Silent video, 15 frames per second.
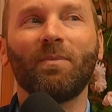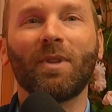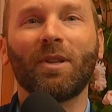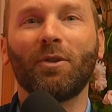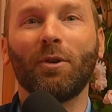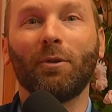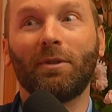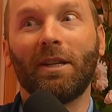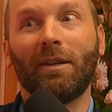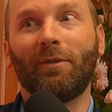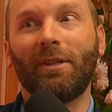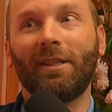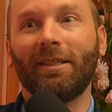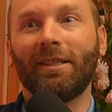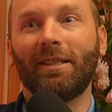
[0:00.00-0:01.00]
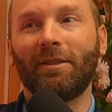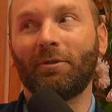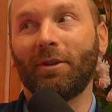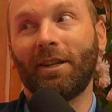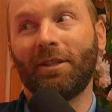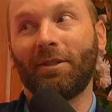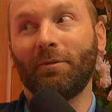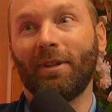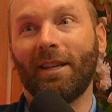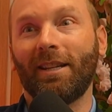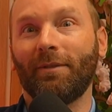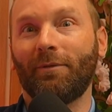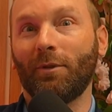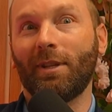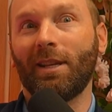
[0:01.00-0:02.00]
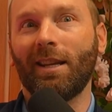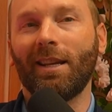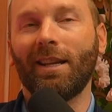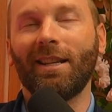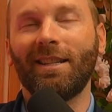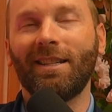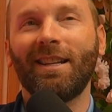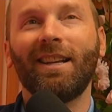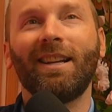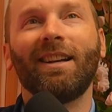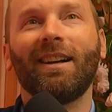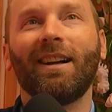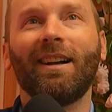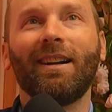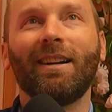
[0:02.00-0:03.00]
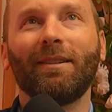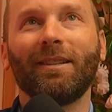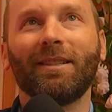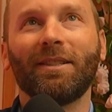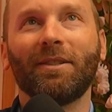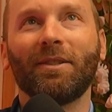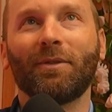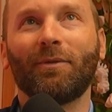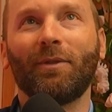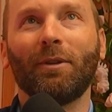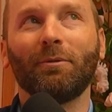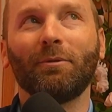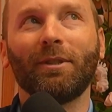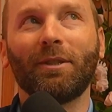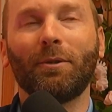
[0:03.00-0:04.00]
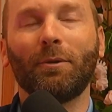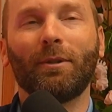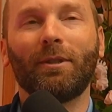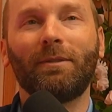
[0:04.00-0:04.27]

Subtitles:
So definitely try to do that if you can, because it just felt really cool.